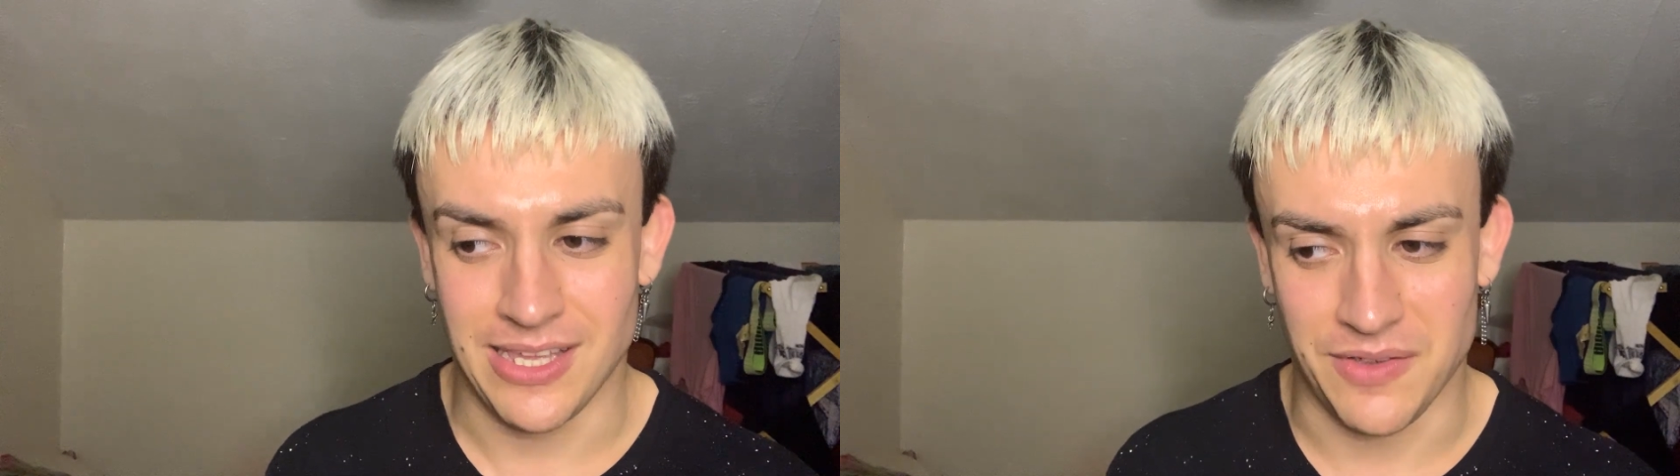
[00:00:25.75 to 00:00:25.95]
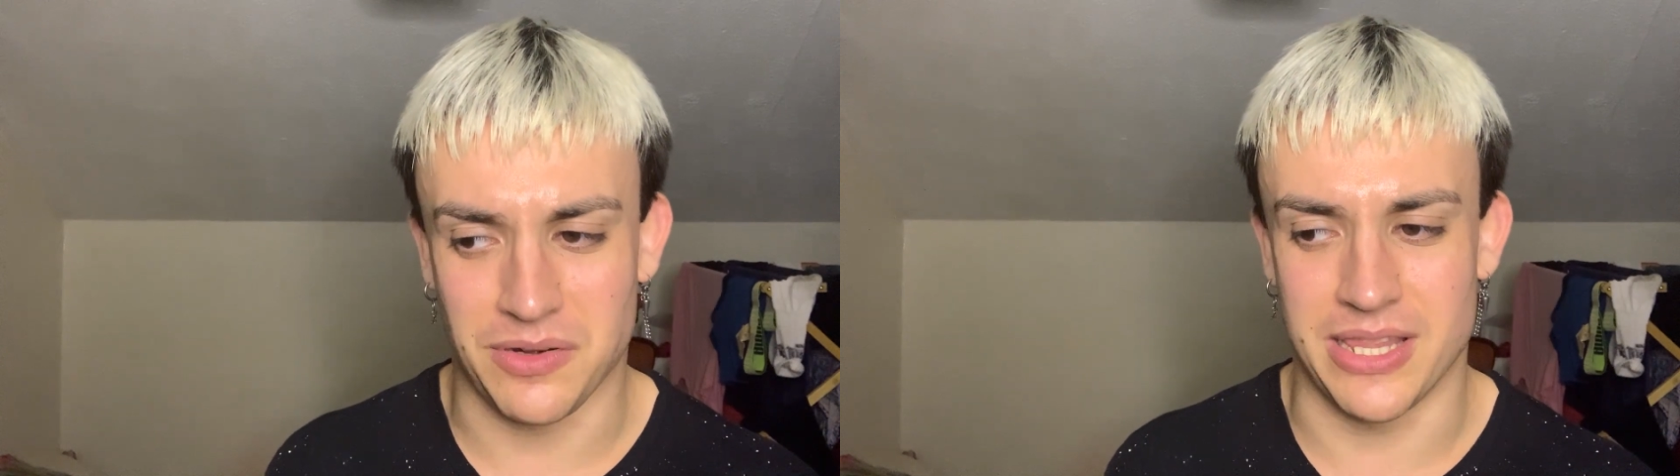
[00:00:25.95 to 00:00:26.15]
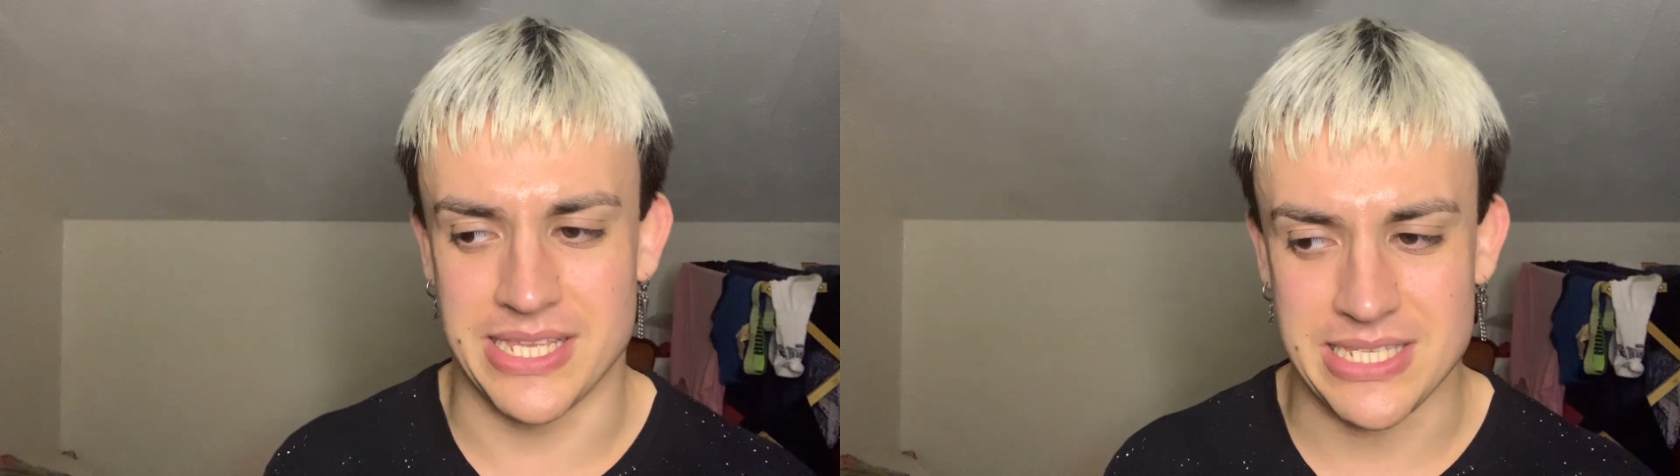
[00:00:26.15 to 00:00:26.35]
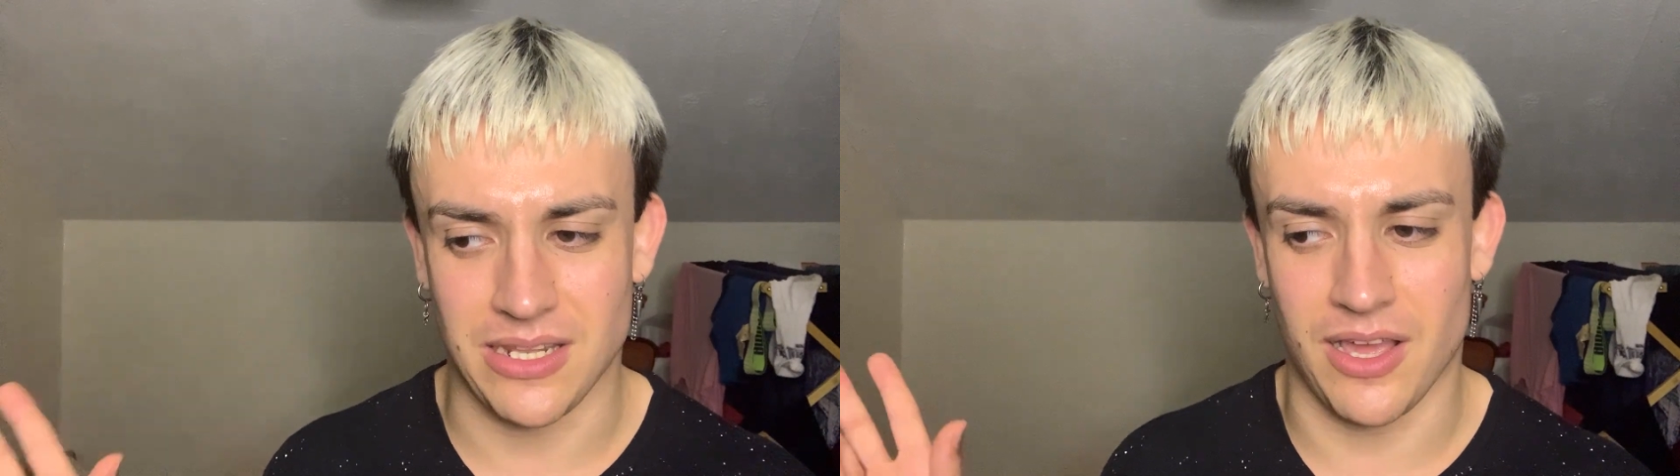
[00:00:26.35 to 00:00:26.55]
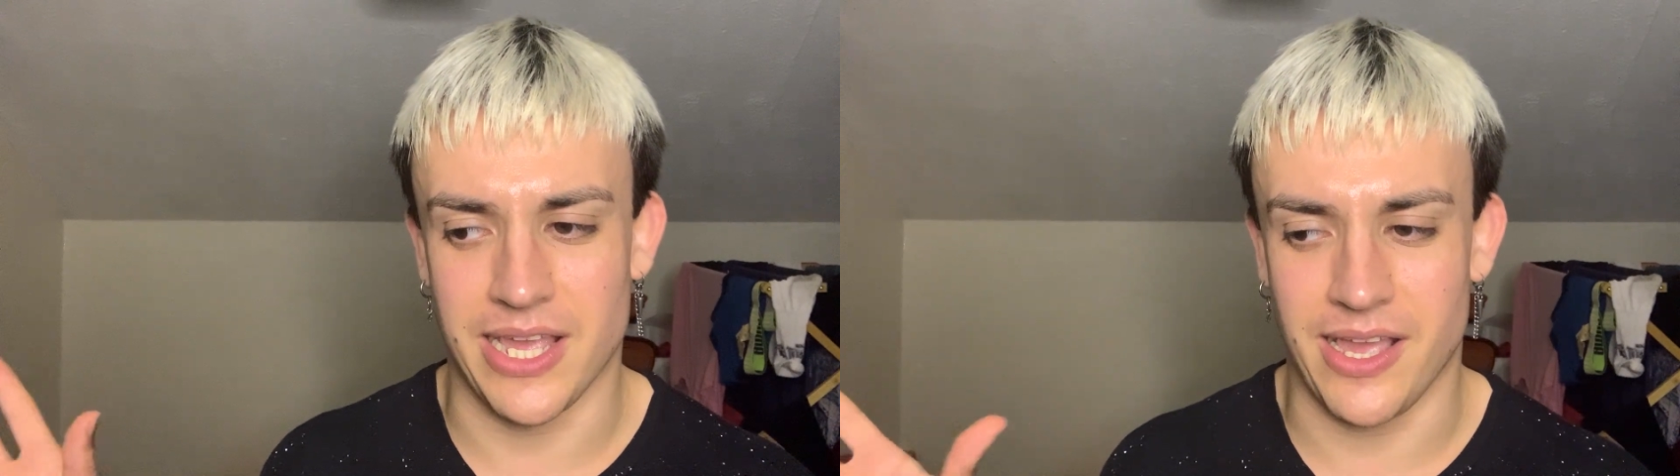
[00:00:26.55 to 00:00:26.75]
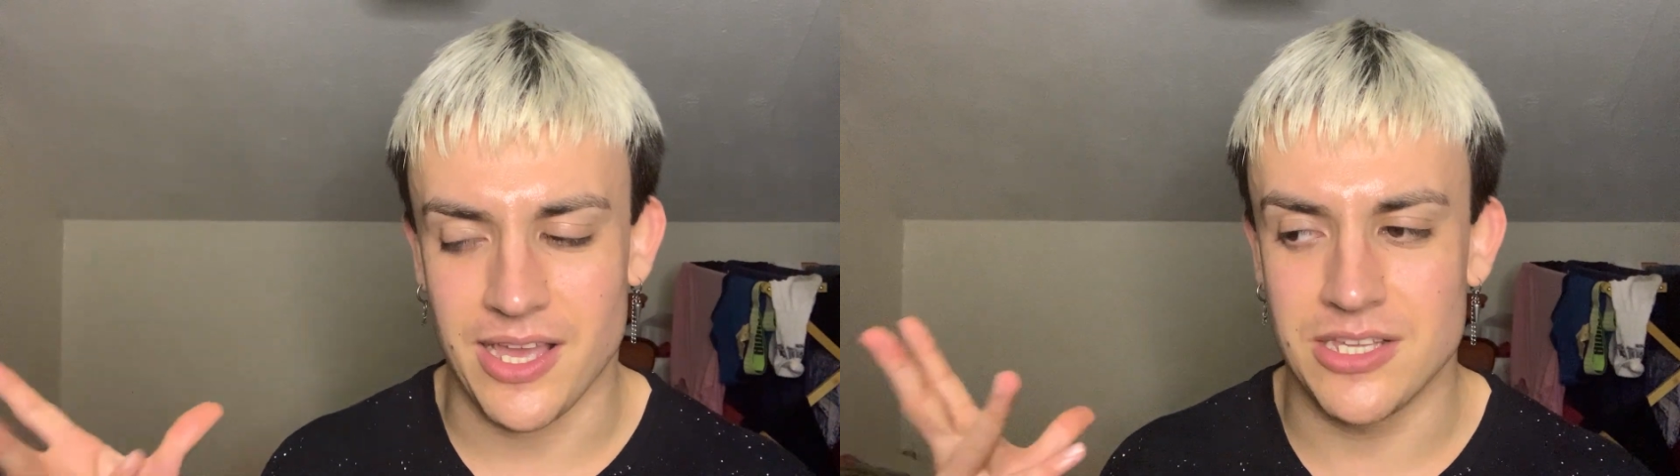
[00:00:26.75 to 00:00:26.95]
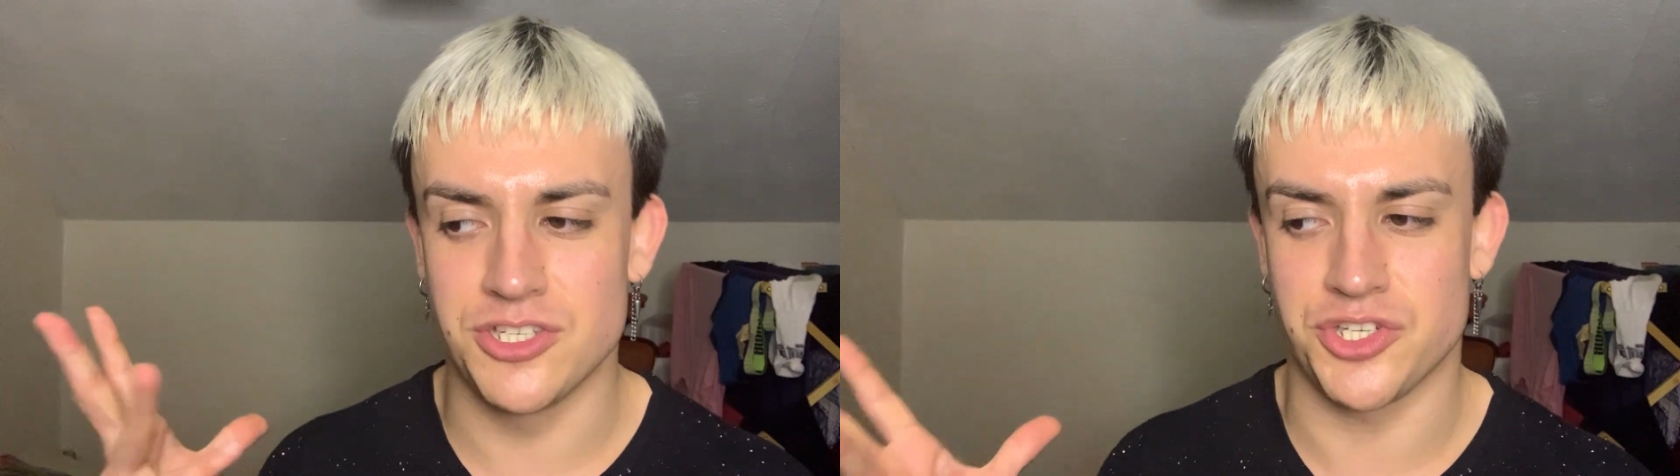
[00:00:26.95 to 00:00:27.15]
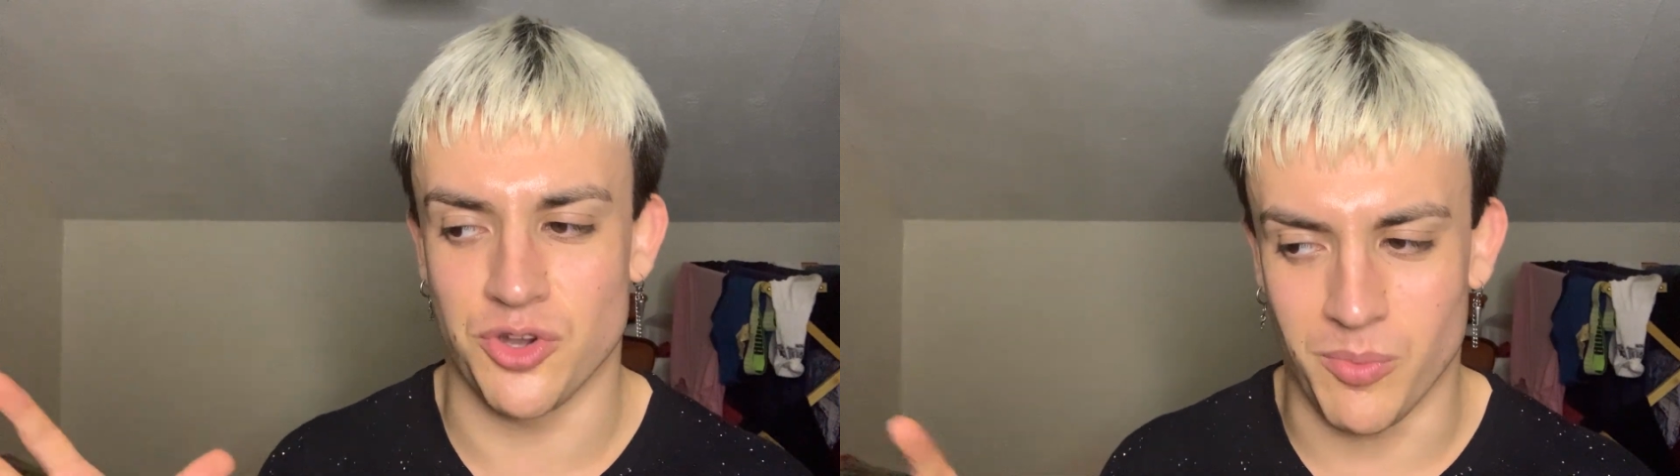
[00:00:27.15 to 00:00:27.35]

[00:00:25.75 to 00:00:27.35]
I feel like this like short